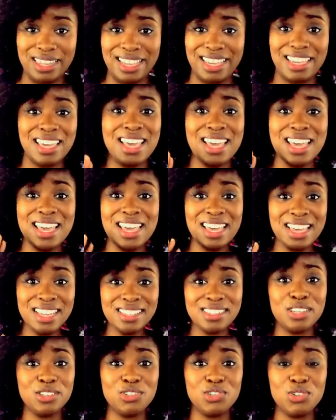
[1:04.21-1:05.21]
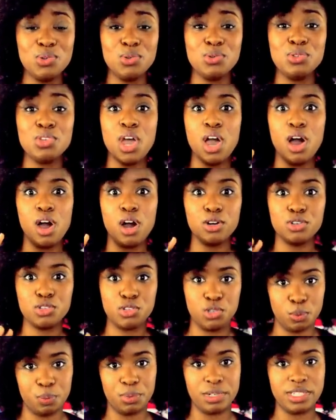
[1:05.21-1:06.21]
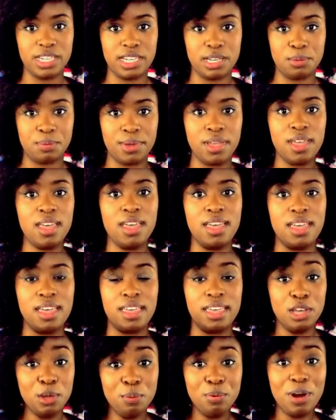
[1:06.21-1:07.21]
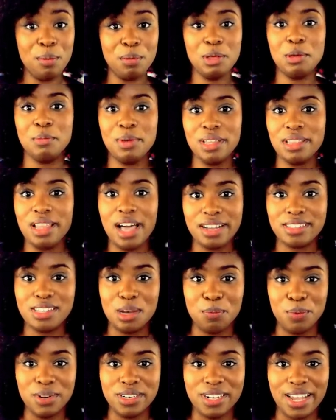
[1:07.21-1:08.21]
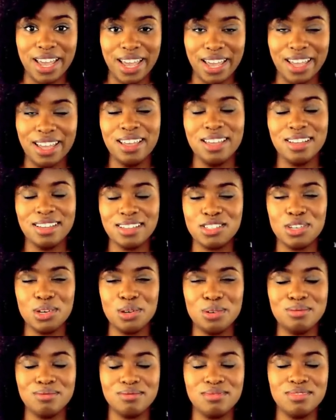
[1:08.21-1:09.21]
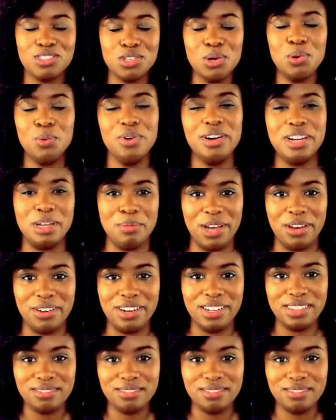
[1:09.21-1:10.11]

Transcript: Like, his issues are super deep. He'll probably be locked up one day, so don't worry about it.